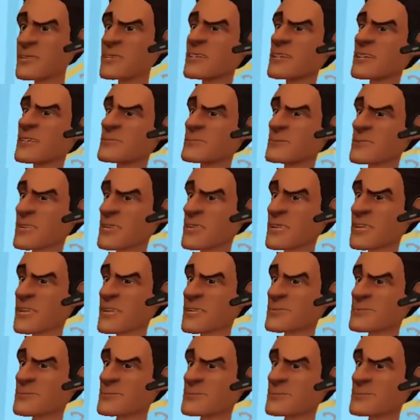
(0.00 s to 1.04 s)
Yeah, I'm
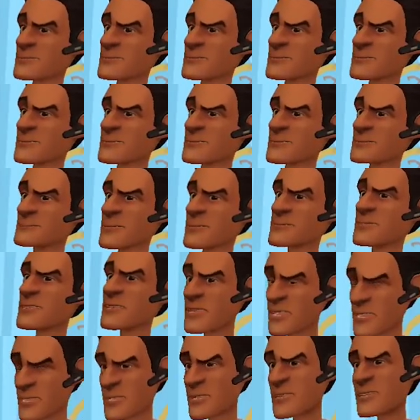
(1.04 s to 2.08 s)
late.
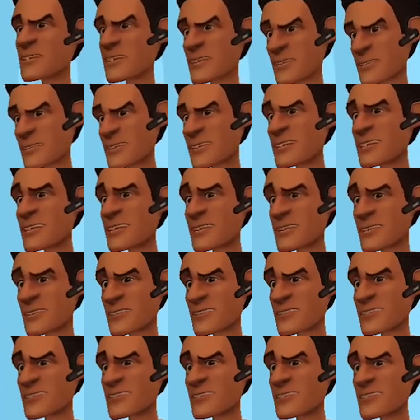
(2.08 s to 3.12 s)
Some lady here is
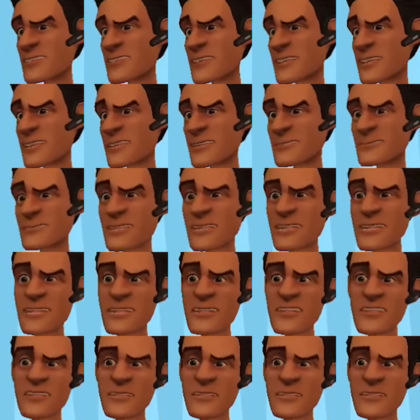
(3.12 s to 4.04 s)
taking forever with my